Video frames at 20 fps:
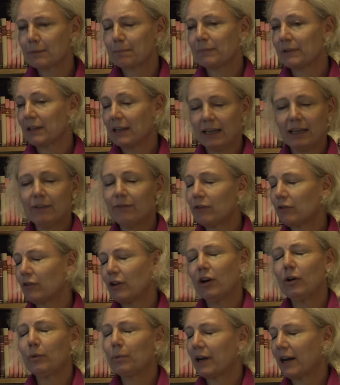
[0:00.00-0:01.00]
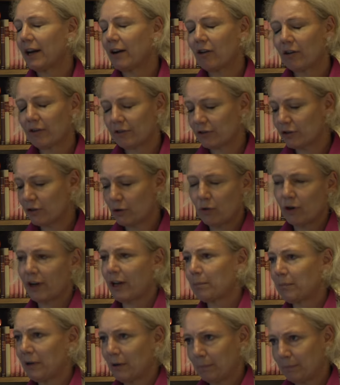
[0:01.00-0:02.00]
even though we are talking
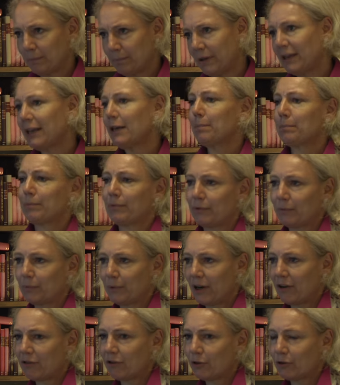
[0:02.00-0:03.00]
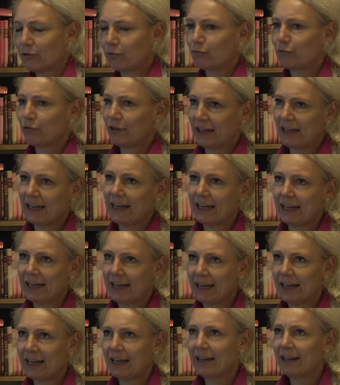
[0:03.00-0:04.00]
about people, we are not
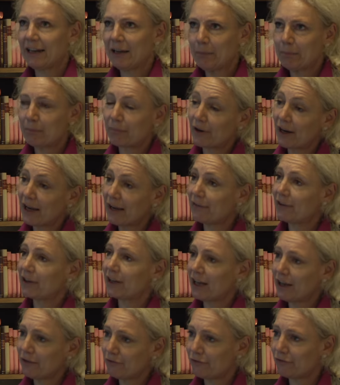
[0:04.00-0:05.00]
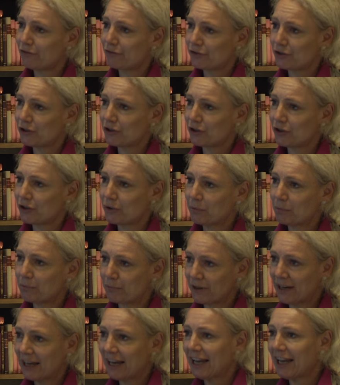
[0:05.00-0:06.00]
really brave enough to
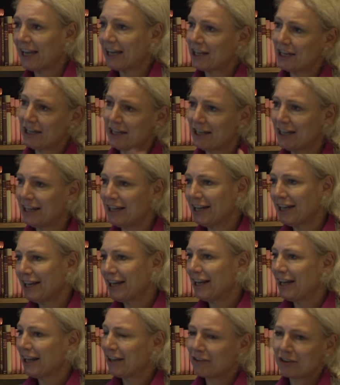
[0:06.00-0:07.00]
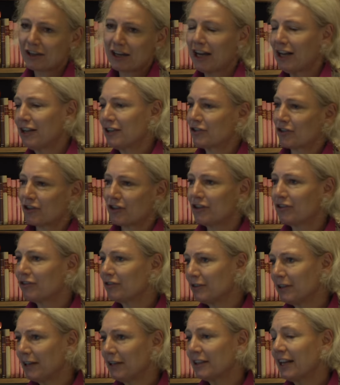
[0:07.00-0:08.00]
bring in the cultural
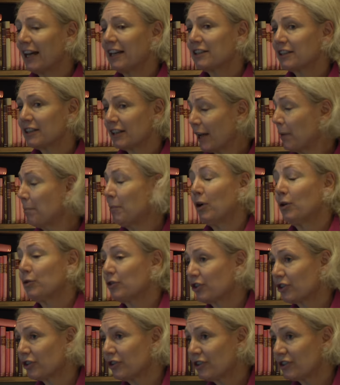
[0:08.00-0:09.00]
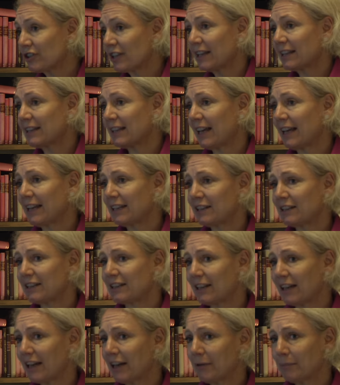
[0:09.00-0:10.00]
and emotions
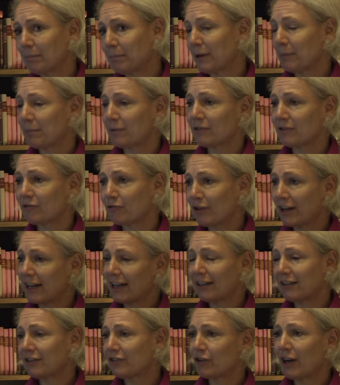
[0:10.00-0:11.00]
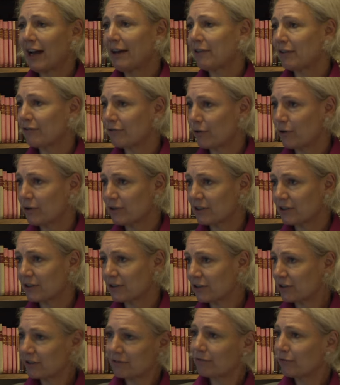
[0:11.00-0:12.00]
and people's real driving
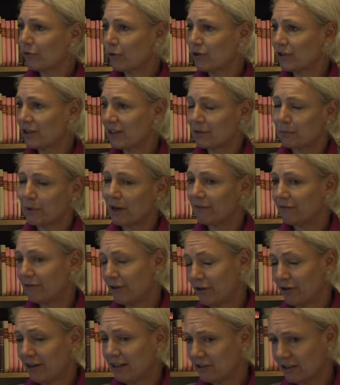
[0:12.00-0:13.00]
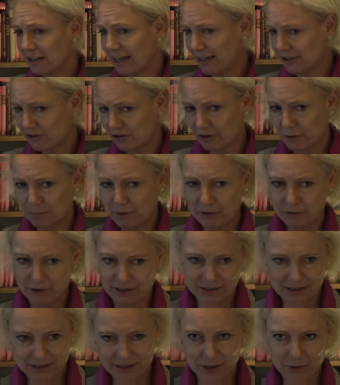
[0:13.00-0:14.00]
forces. We are very intellectual about
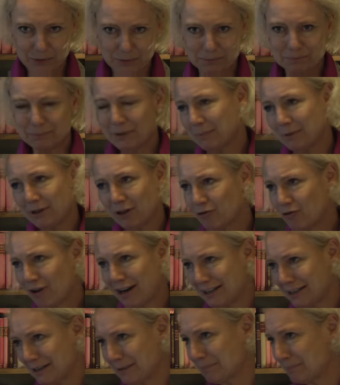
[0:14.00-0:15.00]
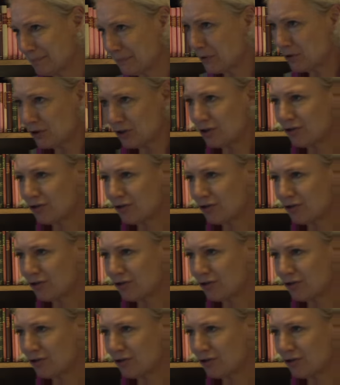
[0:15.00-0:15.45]
it, so maybe you're right. We should